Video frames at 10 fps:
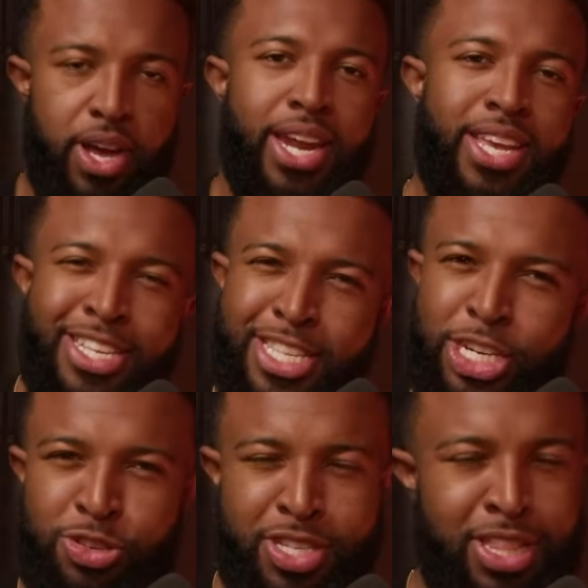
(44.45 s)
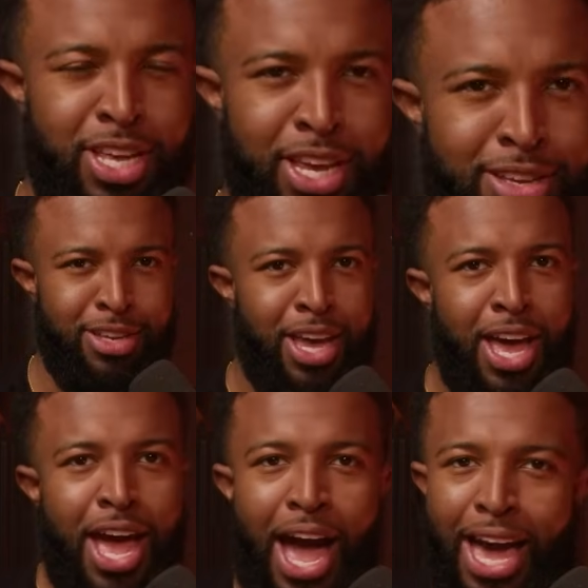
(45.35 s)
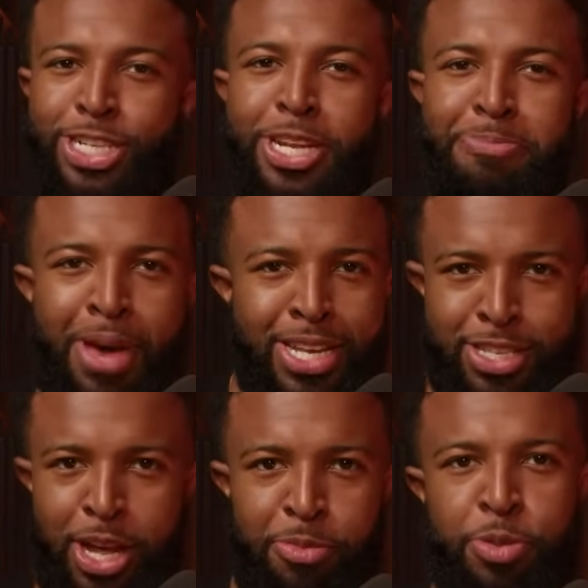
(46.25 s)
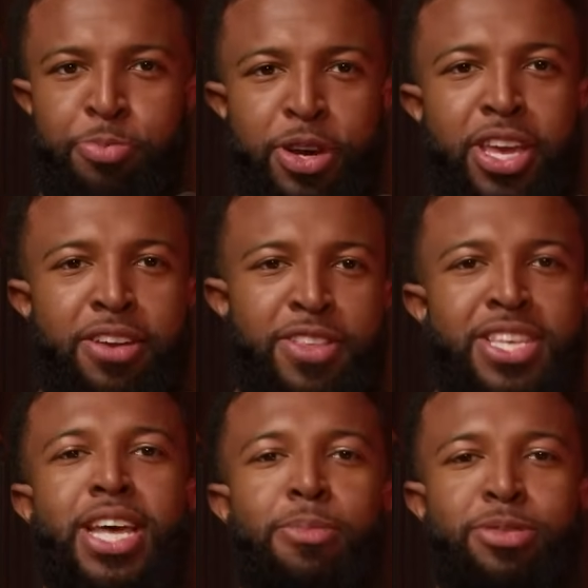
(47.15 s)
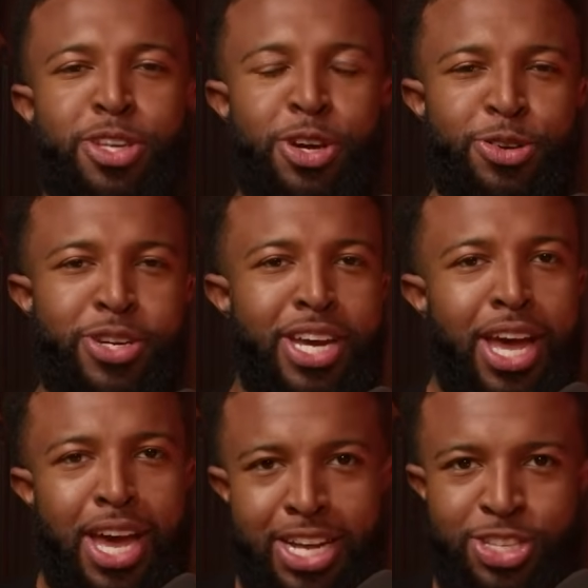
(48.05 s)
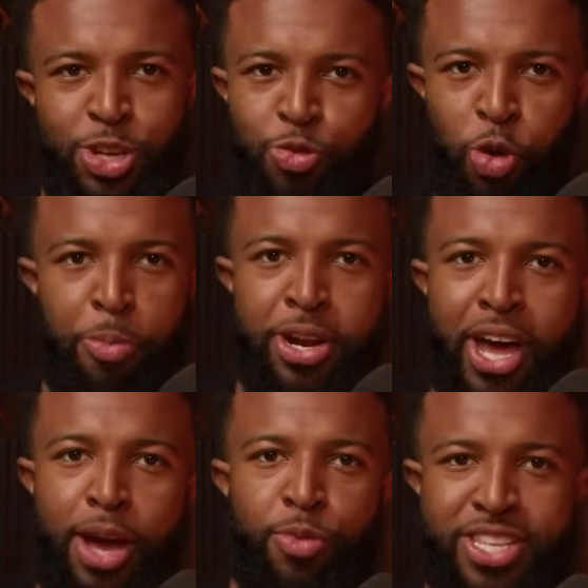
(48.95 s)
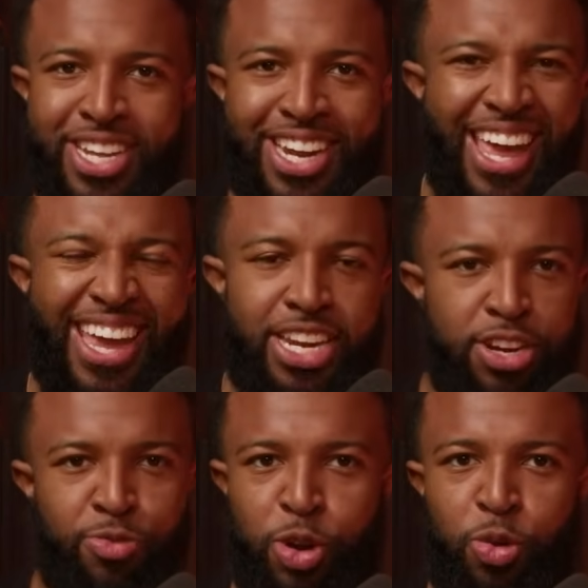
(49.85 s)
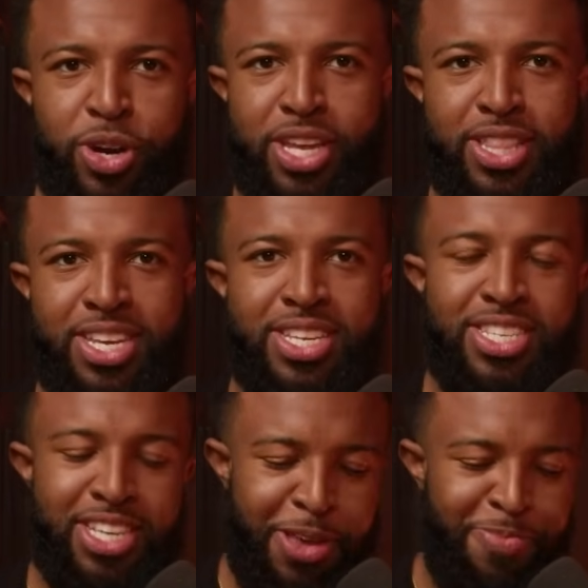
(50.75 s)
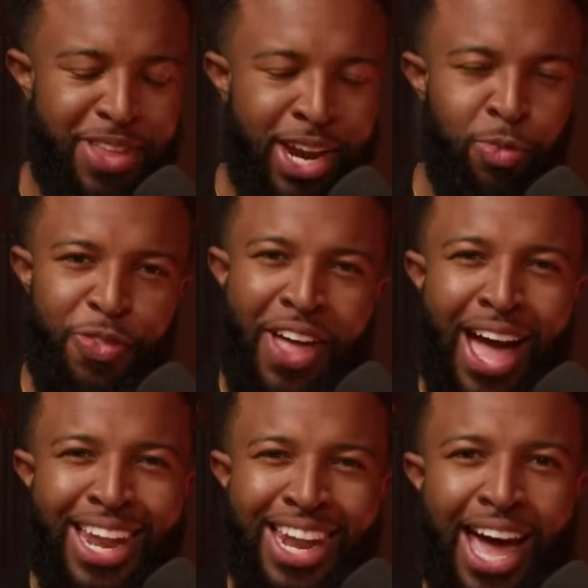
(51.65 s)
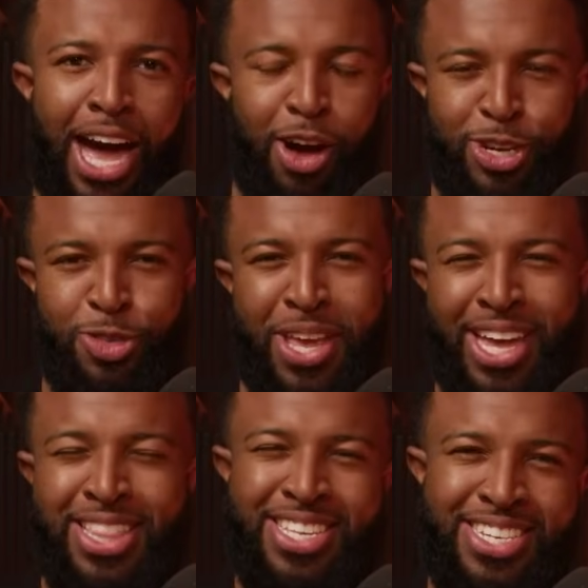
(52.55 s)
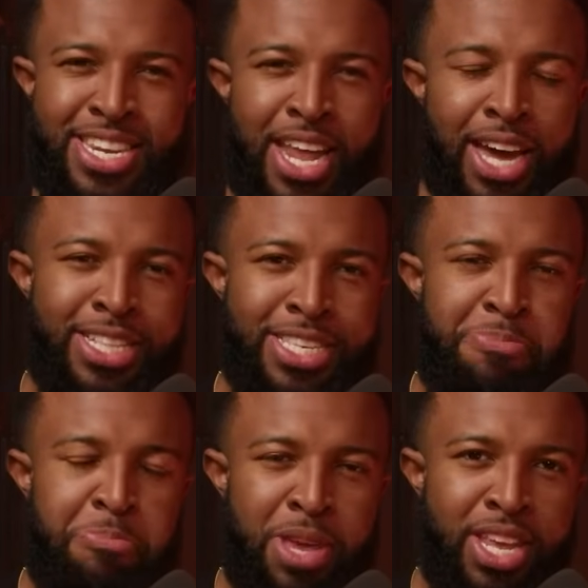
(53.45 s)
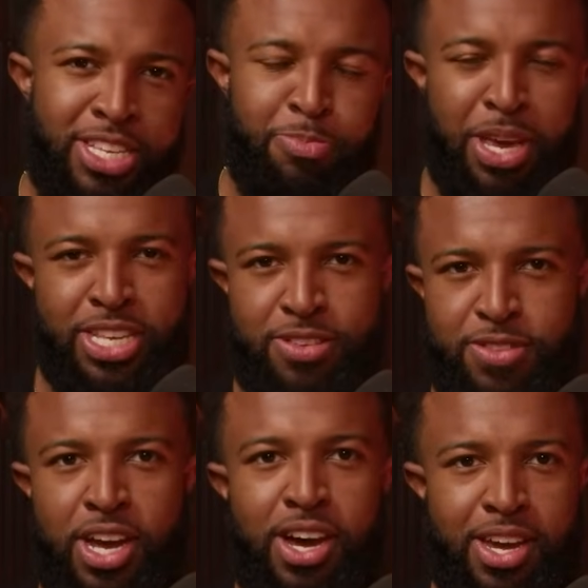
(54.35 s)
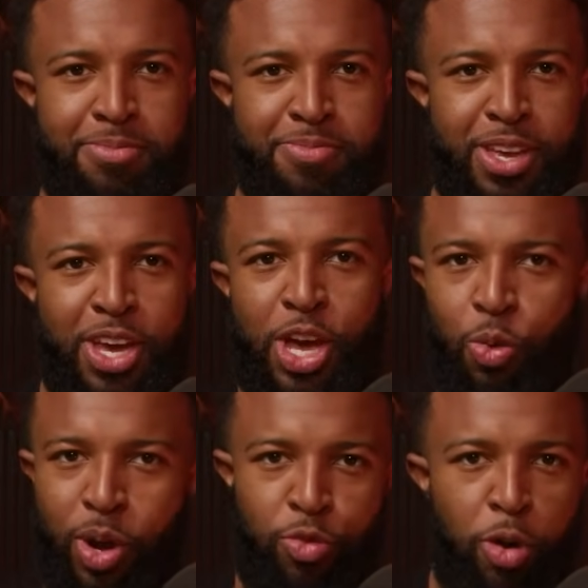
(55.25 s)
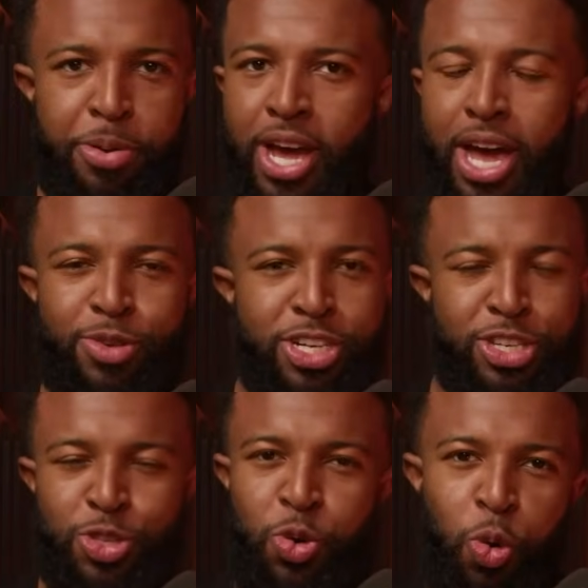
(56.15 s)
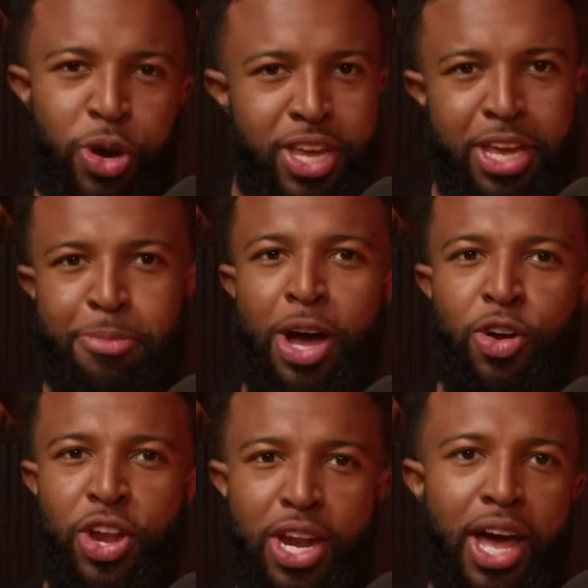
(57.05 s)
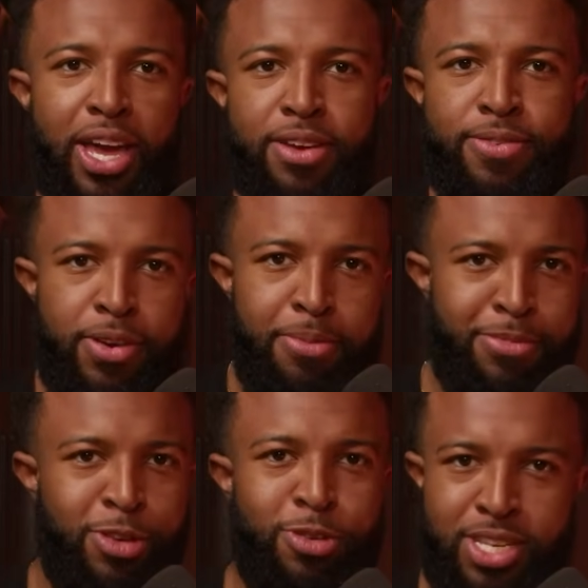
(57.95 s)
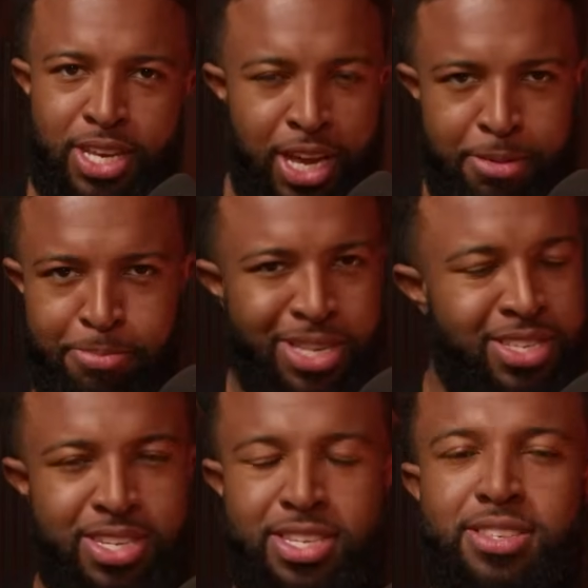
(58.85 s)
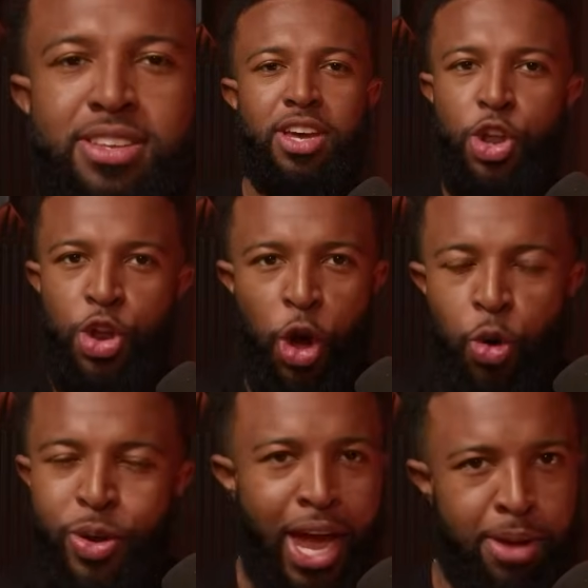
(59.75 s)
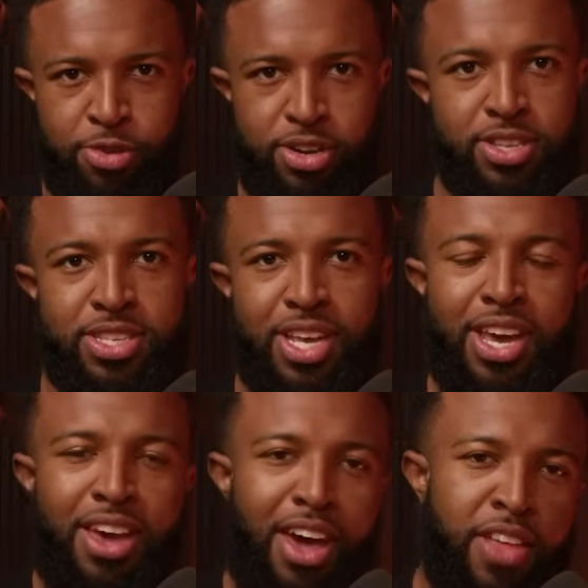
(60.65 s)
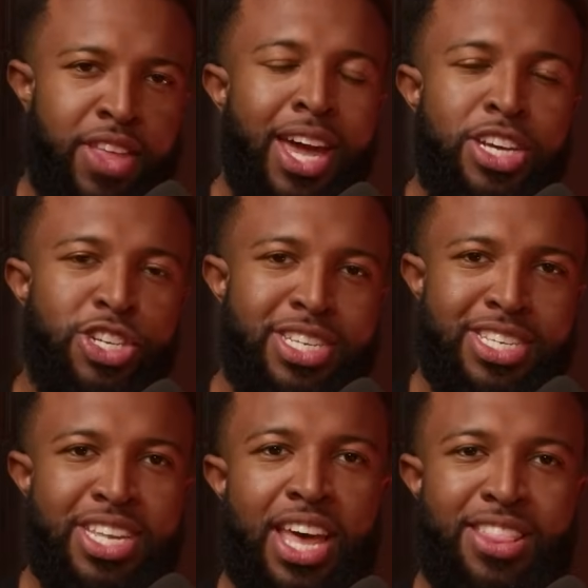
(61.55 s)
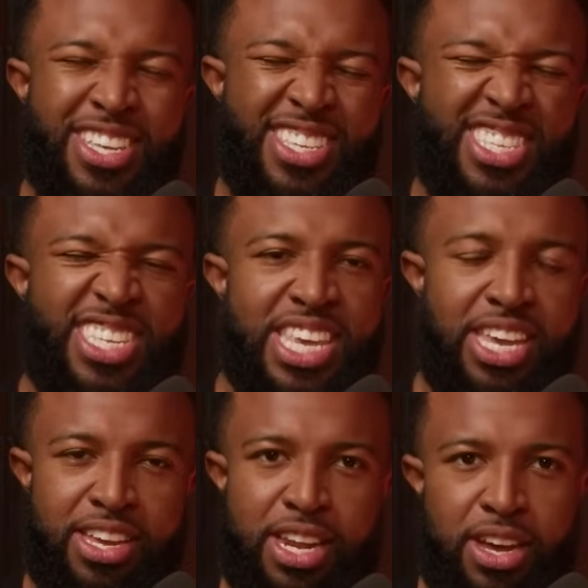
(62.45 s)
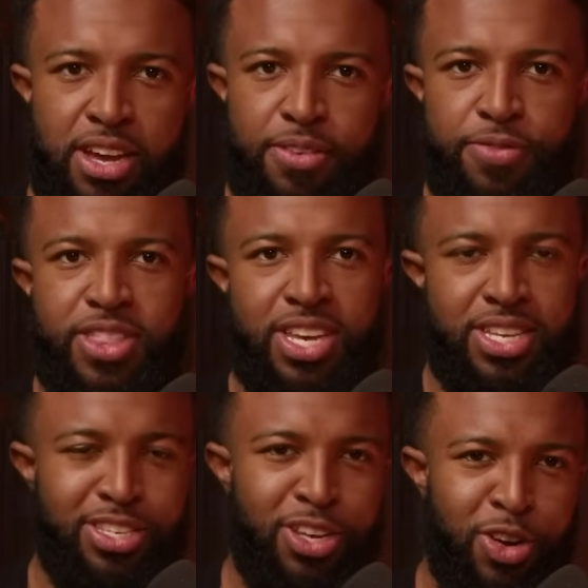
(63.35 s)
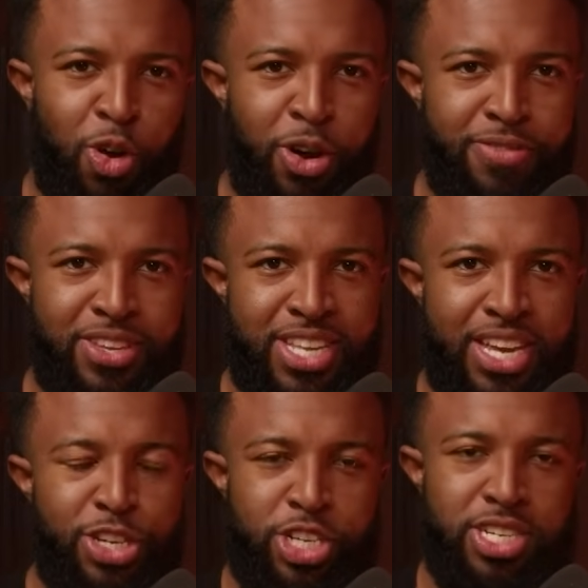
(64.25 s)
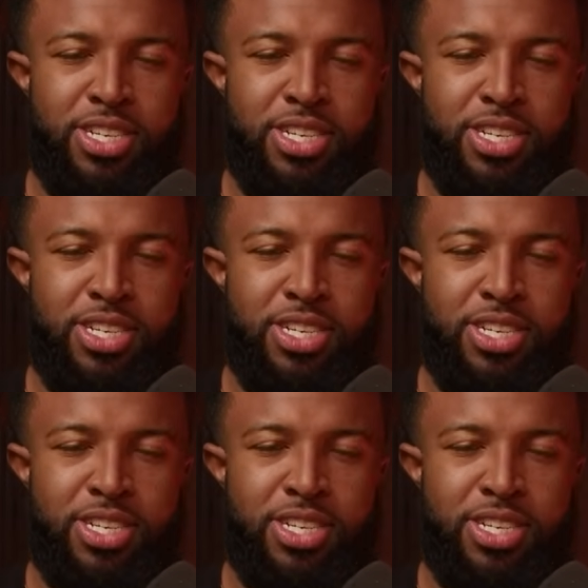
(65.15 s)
And here's the interesting thing. I actually messed up the booking for this episode. And so Rob and I were delayed in recording this. And what that allowed is we had this 90-minute space of time where Rob and I were just talking about life, music, and business. No cameras. And that actually set the scene for this conversation.